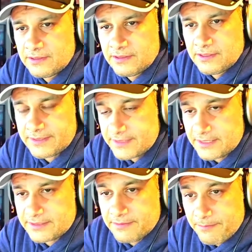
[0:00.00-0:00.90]
it
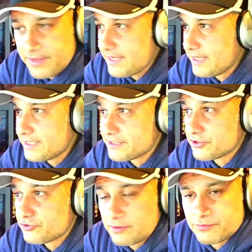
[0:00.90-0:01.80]
doesn't mean he's a
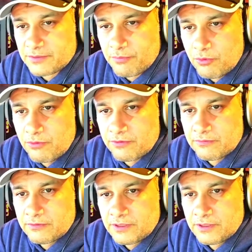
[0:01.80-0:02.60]
Trump supporter.